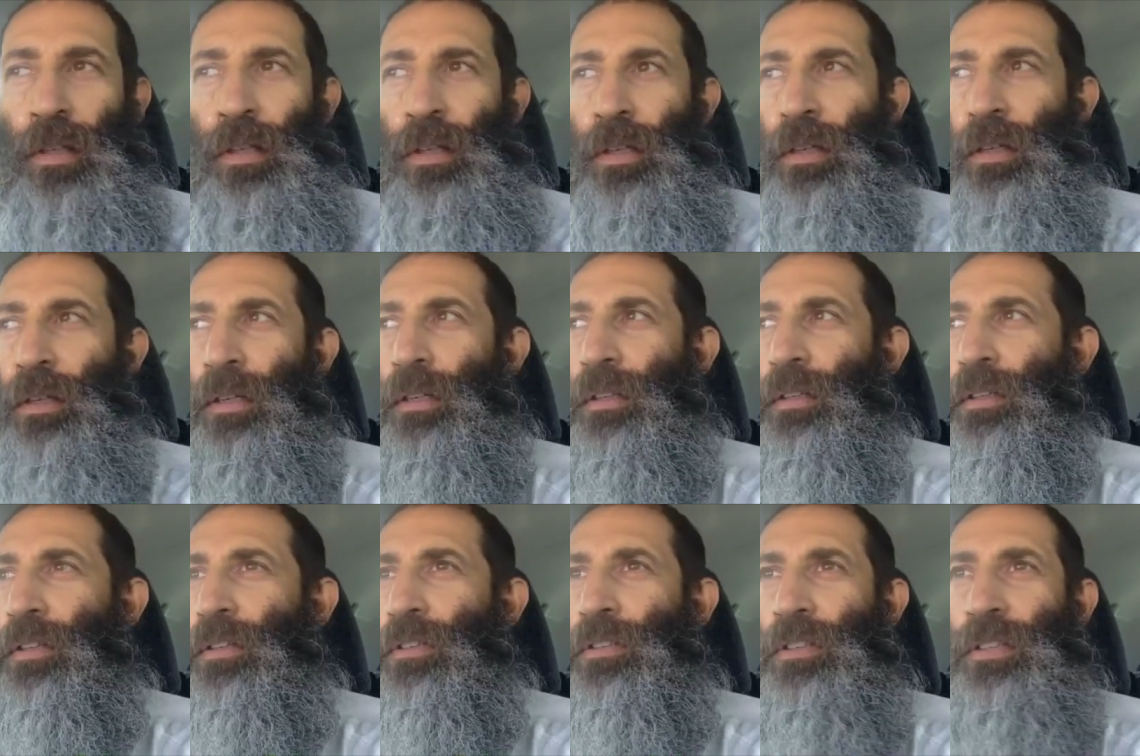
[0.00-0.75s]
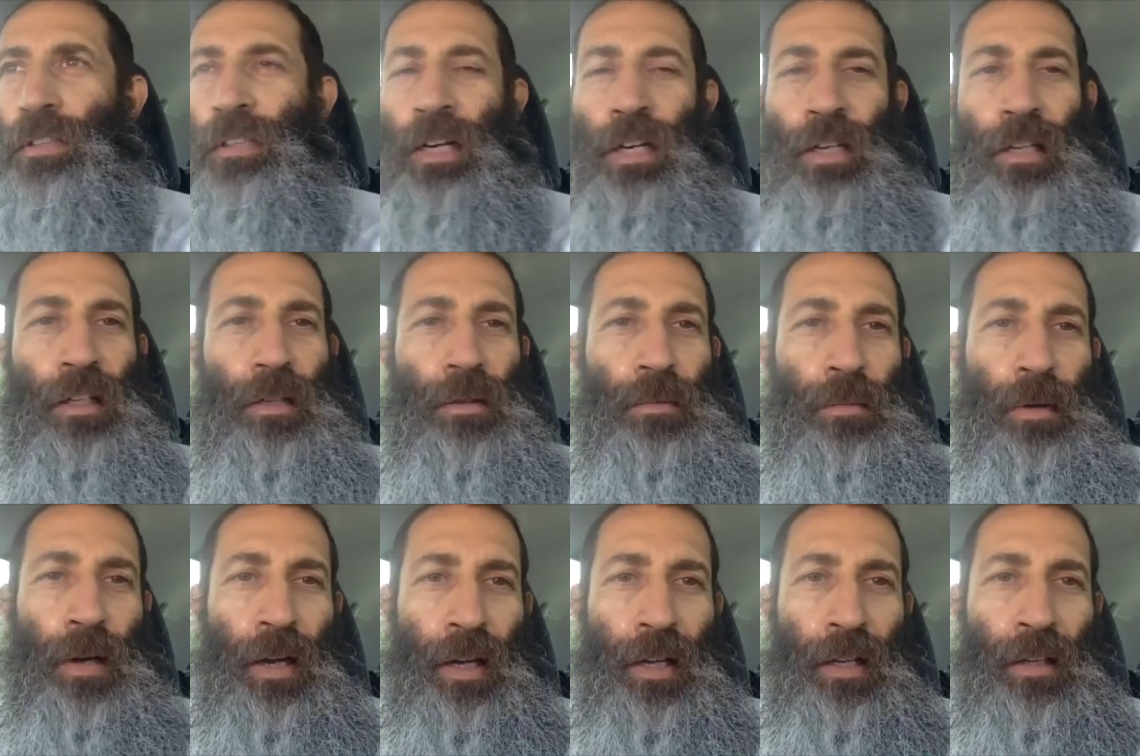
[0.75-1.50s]
Uh, they're just not eating
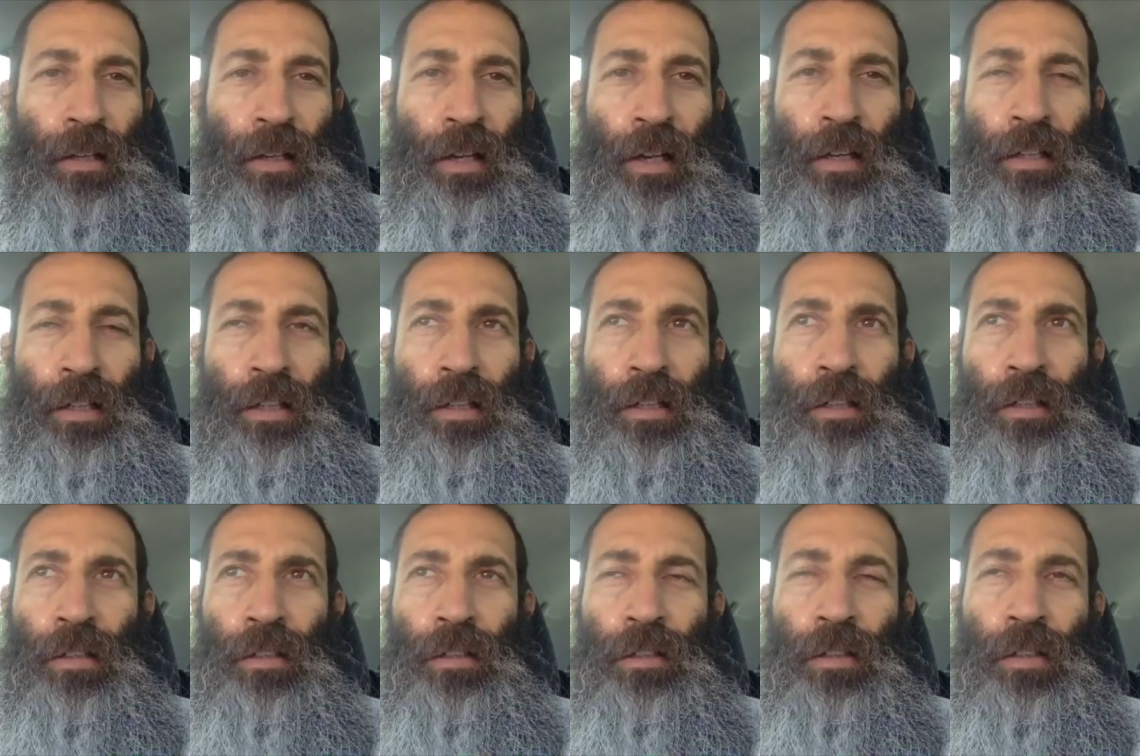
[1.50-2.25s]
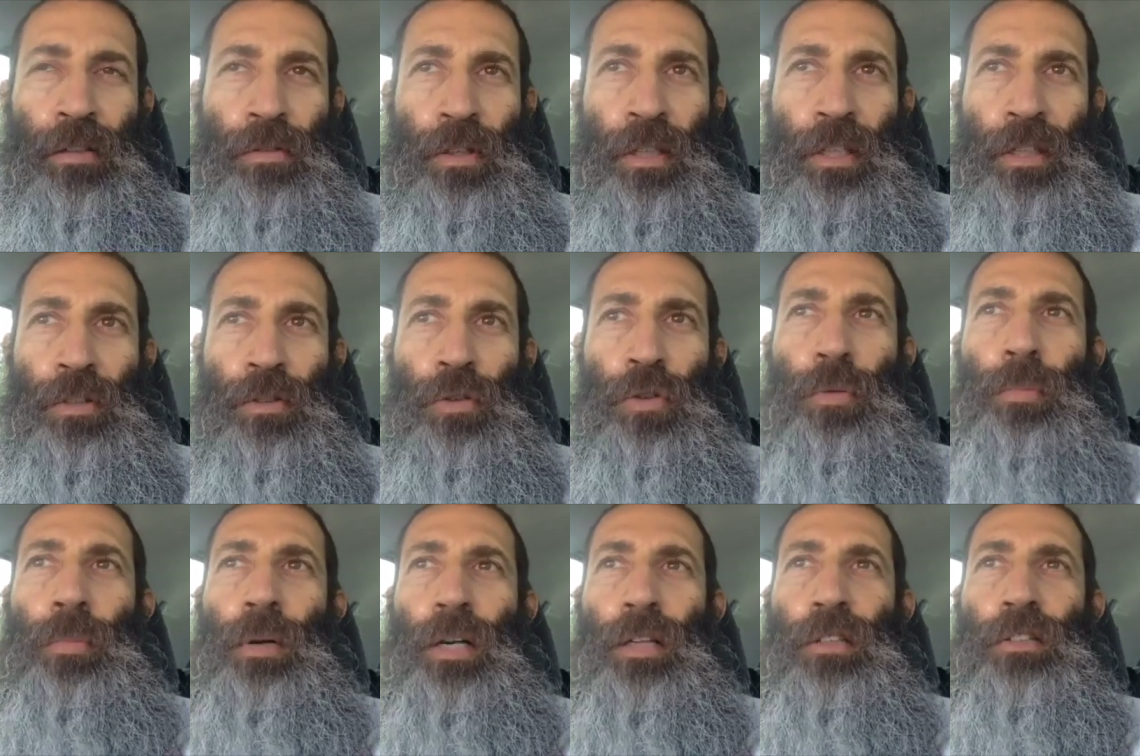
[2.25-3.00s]
right, not eating, they're eating
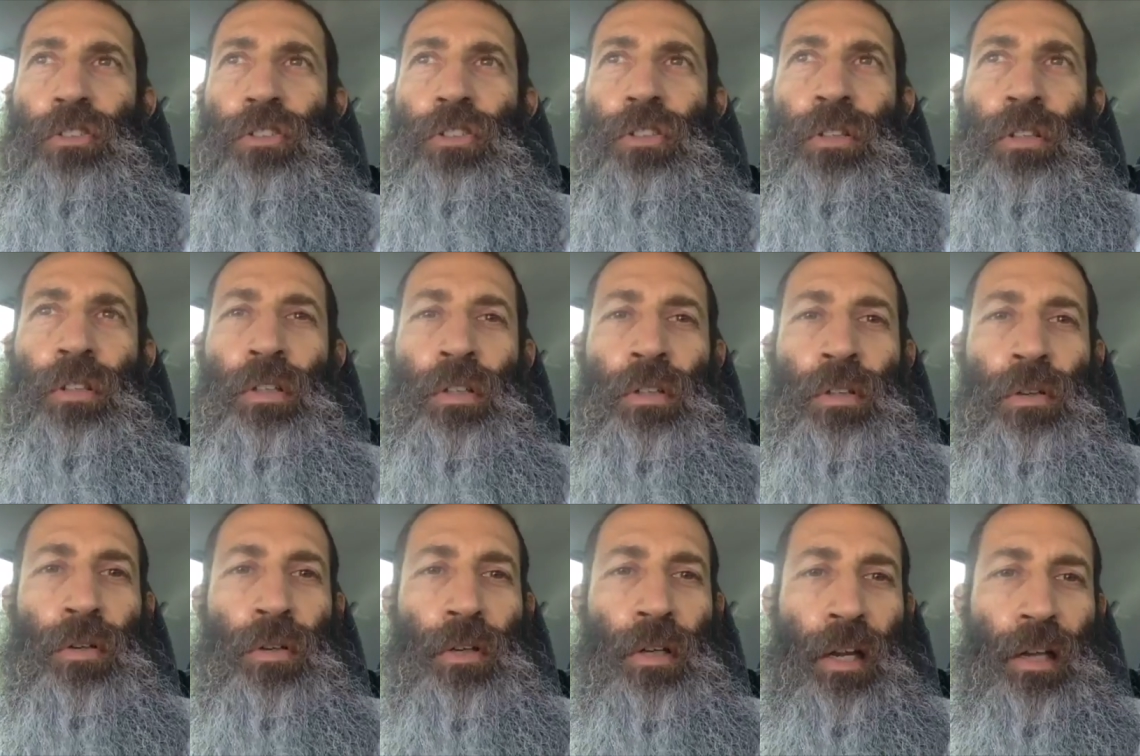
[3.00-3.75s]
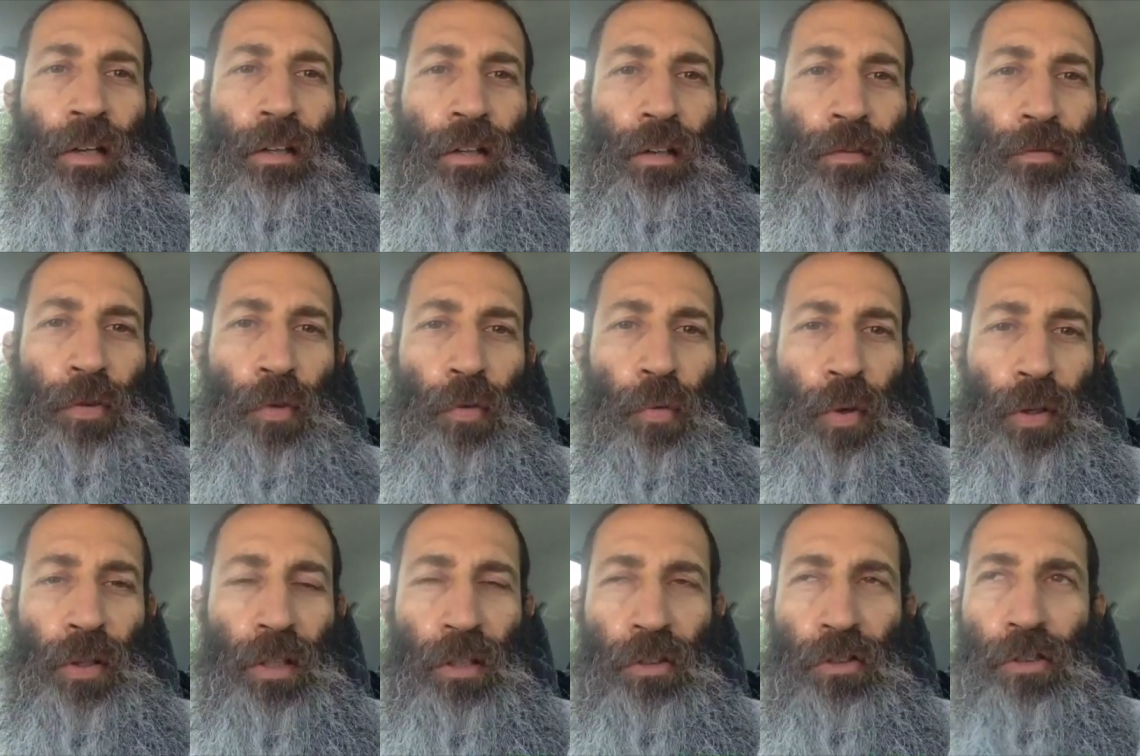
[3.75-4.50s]
too much or not enough of
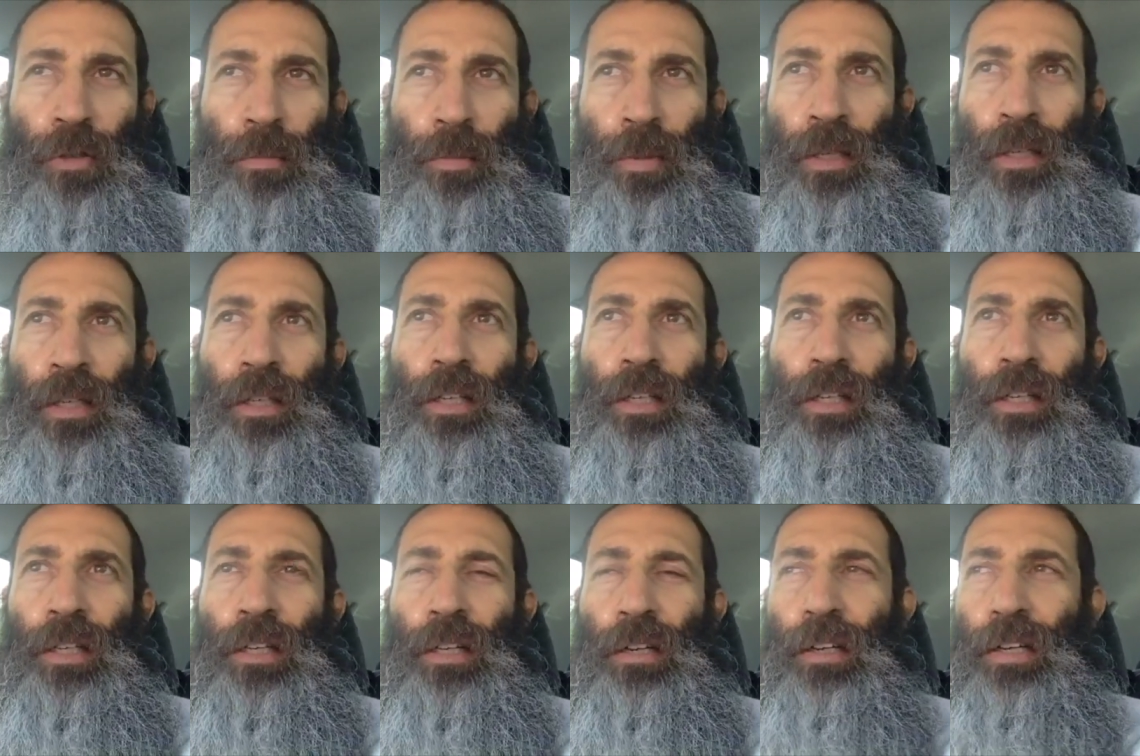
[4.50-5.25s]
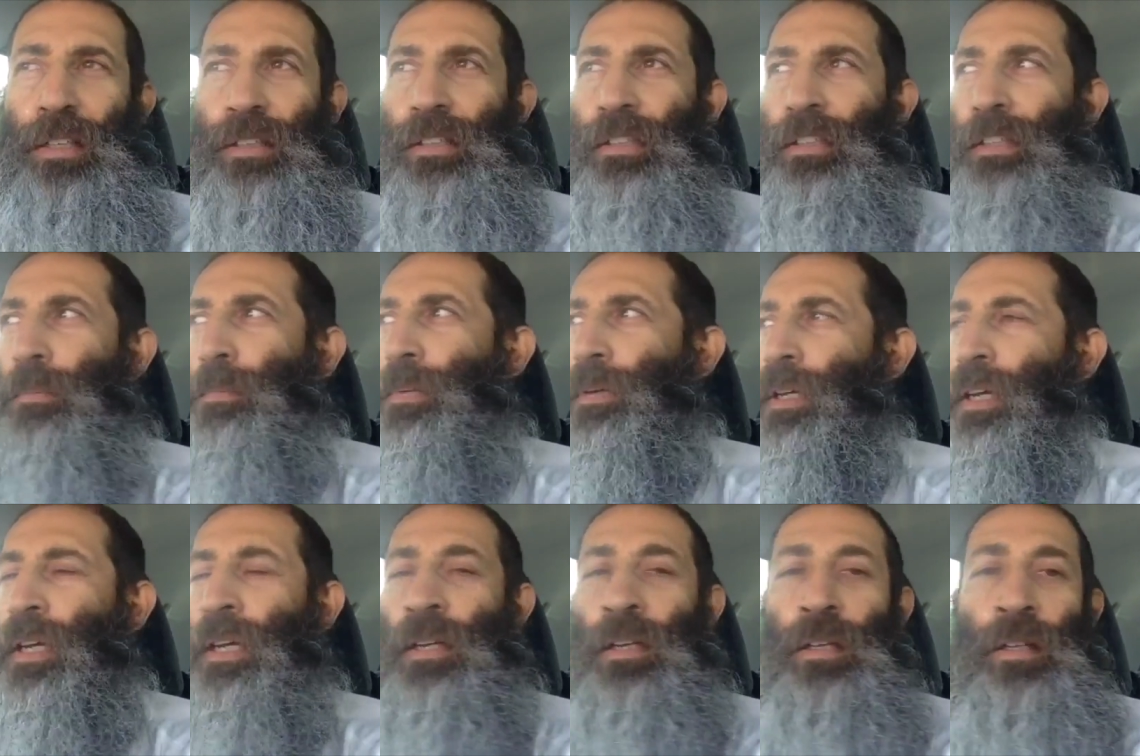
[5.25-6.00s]
what they should be eating, and they're not
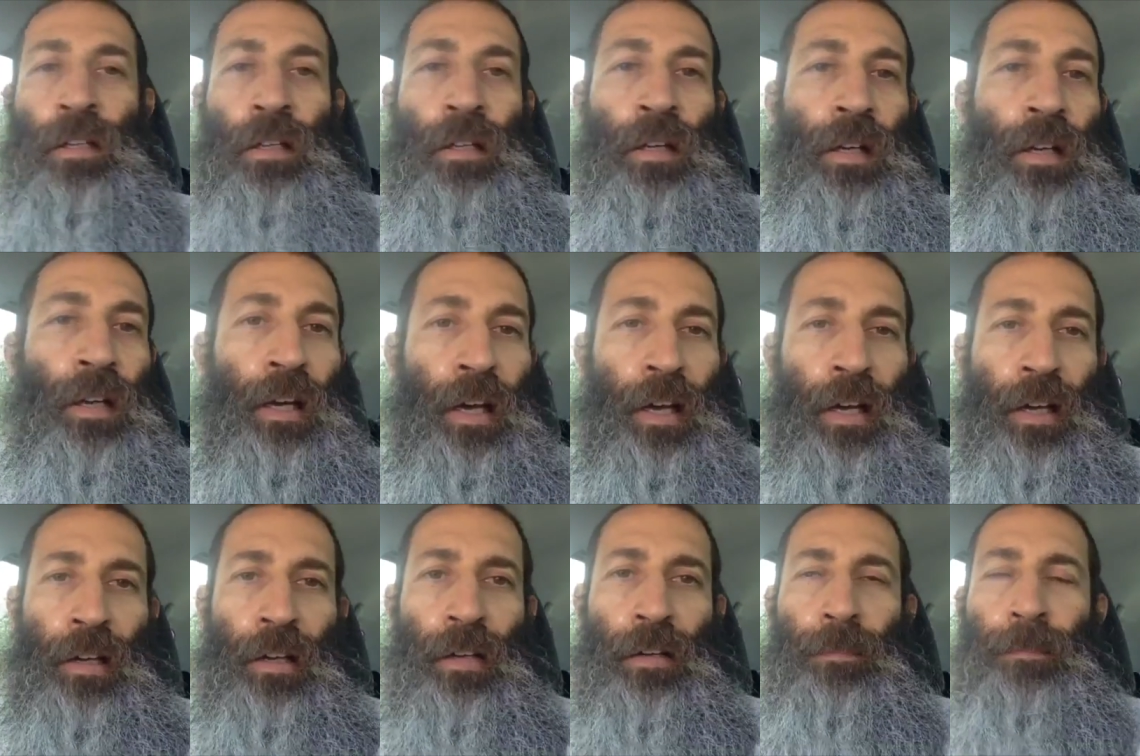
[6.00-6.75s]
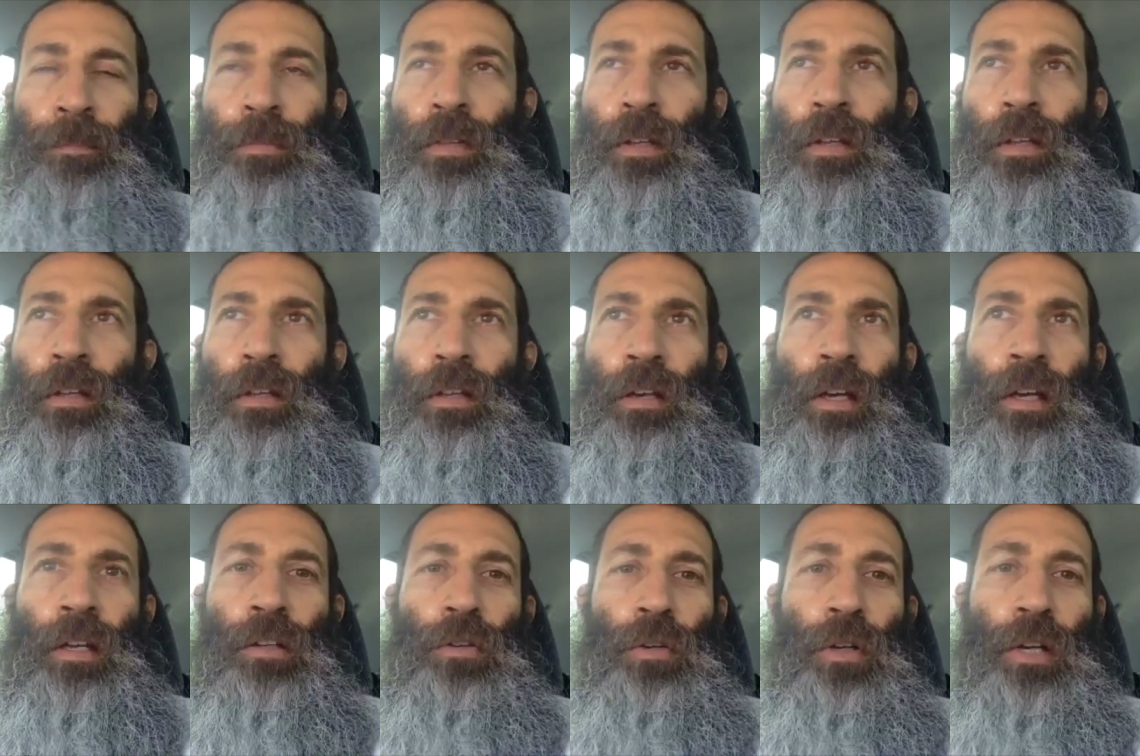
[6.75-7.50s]
sleeping in. And
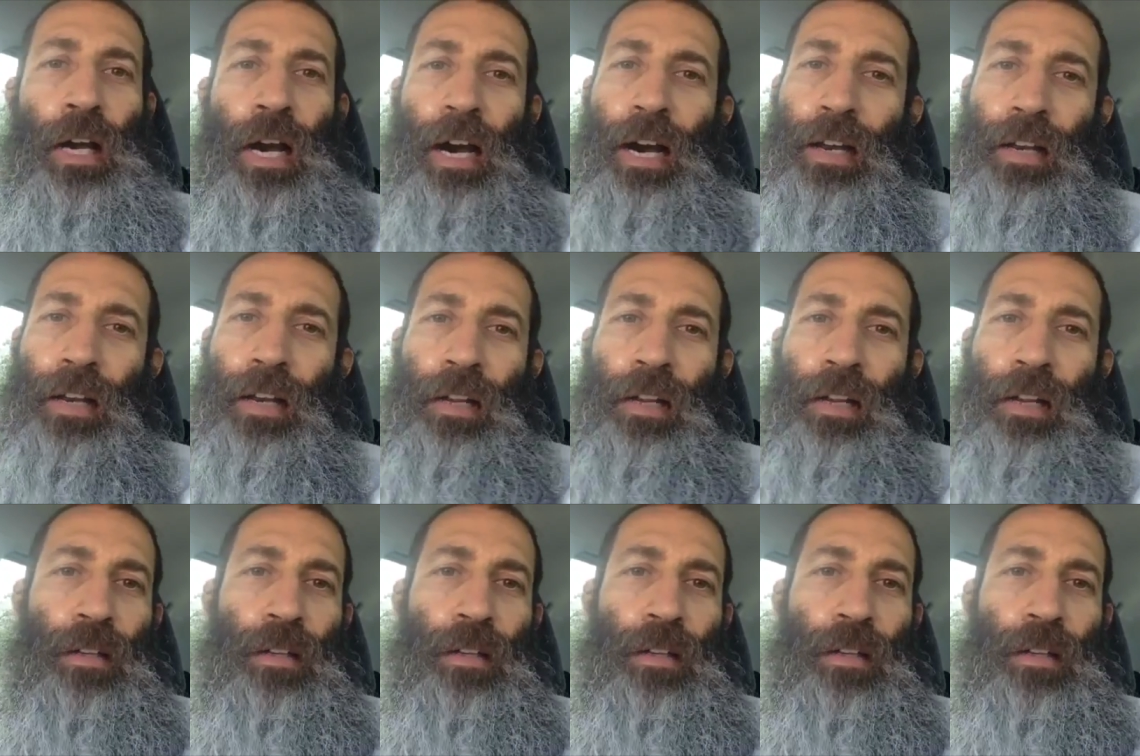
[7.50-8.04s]
and you got it.